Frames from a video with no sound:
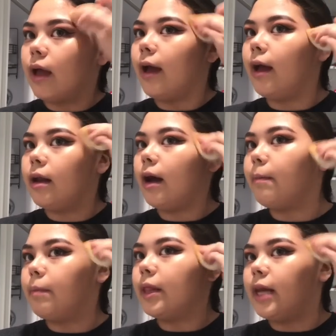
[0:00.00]
and I
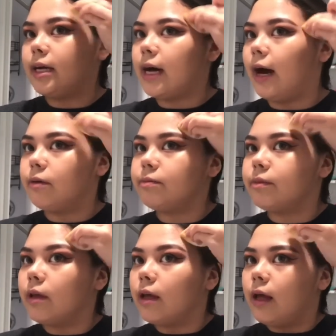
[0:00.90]
blend that down
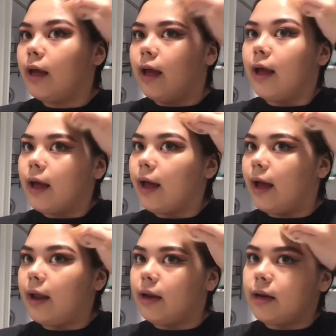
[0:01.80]

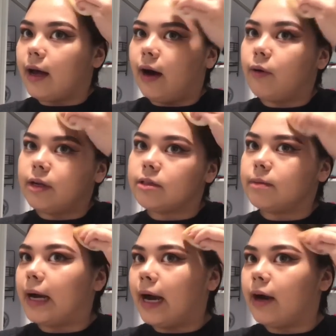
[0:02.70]
and out
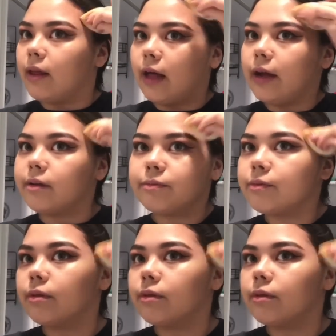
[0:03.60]
into my hairline.